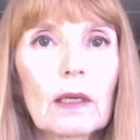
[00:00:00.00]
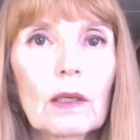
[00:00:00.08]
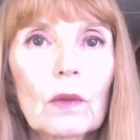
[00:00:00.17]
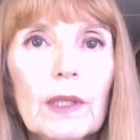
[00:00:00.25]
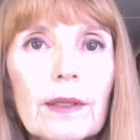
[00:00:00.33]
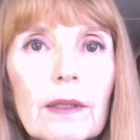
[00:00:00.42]

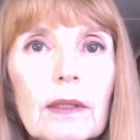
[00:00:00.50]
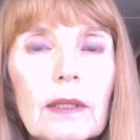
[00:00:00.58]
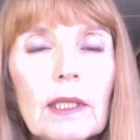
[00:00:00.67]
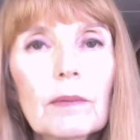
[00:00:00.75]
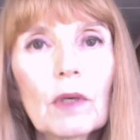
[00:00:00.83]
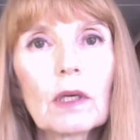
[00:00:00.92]
When the
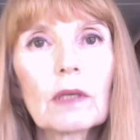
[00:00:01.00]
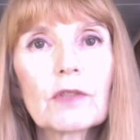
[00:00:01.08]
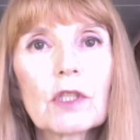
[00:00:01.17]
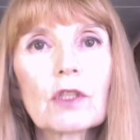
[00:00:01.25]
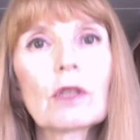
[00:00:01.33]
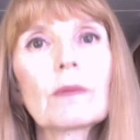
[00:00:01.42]
theme of
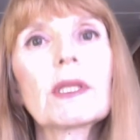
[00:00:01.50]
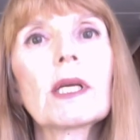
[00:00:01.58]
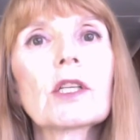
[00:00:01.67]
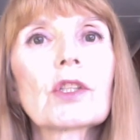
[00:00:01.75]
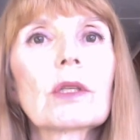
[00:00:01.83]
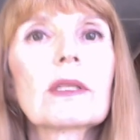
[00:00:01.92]

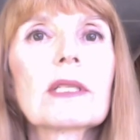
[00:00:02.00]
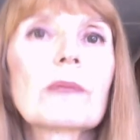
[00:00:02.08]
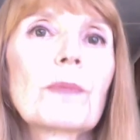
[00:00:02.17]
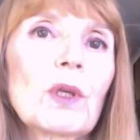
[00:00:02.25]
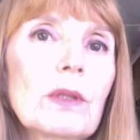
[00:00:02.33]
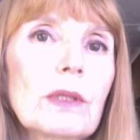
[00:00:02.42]
determination
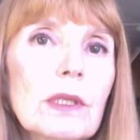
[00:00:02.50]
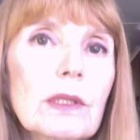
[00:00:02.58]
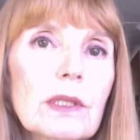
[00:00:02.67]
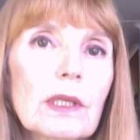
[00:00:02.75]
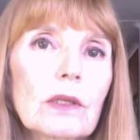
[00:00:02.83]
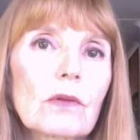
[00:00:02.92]
is
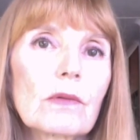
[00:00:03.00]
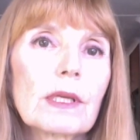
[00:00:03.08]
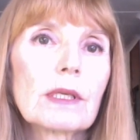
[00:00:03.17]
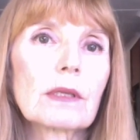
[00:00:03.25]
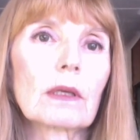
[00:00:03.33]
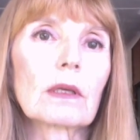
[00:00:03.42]
pertinent in a
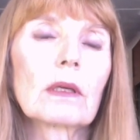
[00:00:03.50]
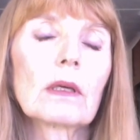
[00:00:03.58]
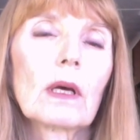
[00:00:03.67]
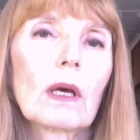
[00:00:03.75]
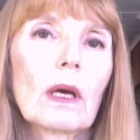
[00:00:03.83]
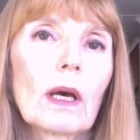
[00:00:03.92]
reading,
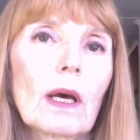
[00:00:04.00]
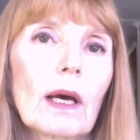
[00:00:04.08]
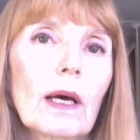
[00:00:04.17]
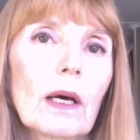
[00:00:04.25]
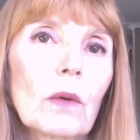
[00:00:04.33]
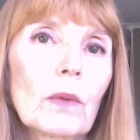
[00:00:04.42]

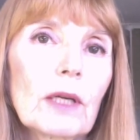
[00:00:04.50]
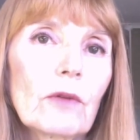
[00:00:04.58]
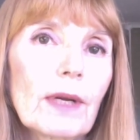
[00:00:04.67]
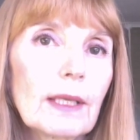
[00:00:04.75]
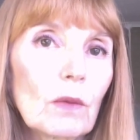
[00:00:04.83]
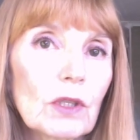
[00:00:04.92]
uh, we
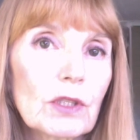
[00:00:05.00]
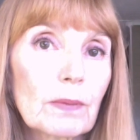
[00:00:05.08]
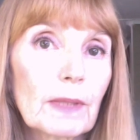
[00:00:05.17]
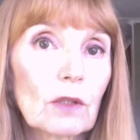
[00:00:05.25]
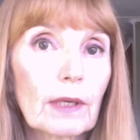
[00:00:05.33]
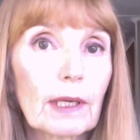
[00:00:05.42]
really want to
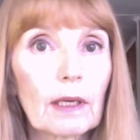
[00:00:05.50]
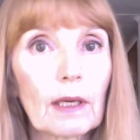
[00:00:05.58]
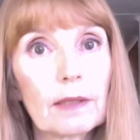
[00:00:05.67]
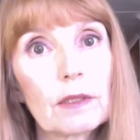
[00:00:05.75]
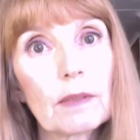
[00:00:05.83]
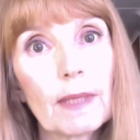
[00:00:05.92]
be looking
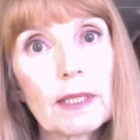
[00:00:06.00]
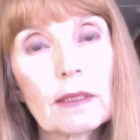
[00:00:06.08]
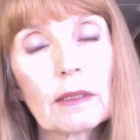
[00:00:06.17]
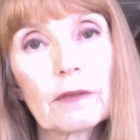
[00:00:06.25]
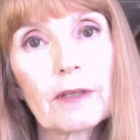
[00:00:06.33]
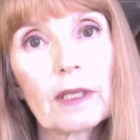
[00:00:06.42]
at the
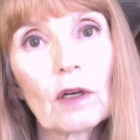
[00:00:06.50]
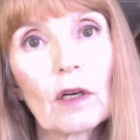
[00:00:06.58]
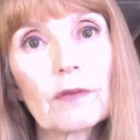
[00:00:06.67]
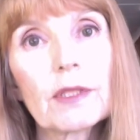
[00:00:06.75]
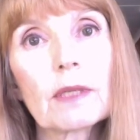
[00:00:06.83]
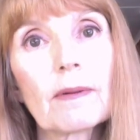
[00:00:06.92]
dermatoglyphic
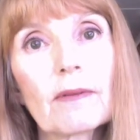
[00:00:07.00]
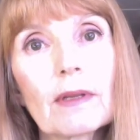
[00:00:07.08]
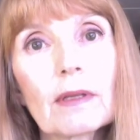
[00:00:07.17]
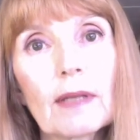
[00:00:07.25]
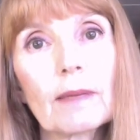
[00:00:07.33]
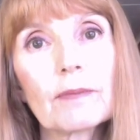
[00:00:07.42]
of the tip of
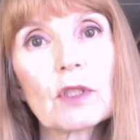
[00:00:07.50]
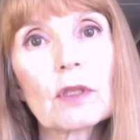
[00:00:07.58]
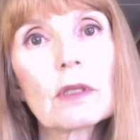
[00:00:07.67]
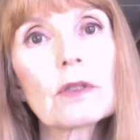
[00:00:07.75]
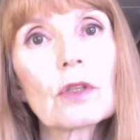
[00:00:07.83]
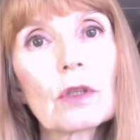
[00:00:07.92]
the thumb to
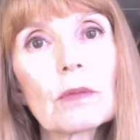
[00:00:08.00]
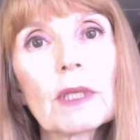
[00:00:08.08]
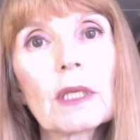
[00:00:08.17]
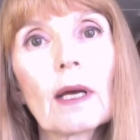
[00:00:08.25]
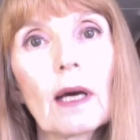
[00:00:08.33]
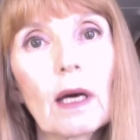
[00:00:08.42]

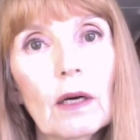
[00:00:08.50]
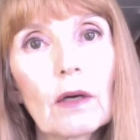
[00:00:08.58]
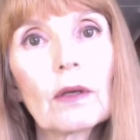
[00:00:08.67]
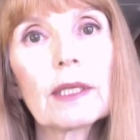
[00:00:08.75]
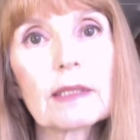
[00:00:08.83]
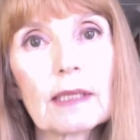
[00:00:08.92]
determine
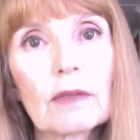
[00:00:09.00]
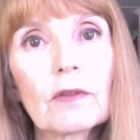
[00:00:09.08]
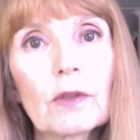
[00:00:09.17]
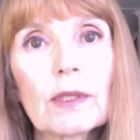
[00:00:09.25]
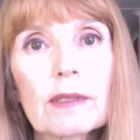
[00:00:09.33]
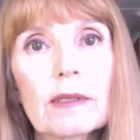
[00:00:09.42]
how it
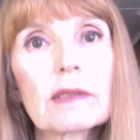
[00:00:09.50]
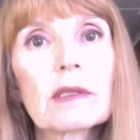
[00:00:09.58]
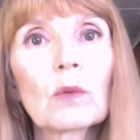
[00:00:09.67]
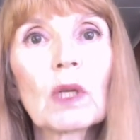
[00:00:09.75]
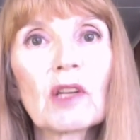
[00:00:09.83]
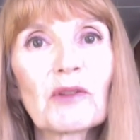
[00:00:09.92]
influences
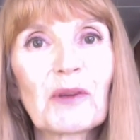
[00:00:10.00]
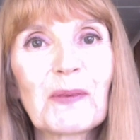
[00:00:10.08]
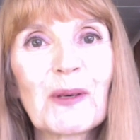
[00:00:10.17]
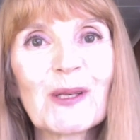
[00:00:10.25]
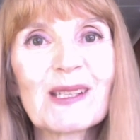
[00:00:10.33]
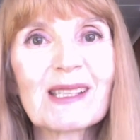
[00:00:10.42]
the will of the
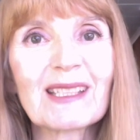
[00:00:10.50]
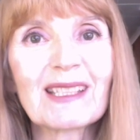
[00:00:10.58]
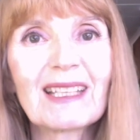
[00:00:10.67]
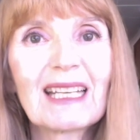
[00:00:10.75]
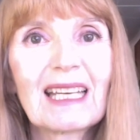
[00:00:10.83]
person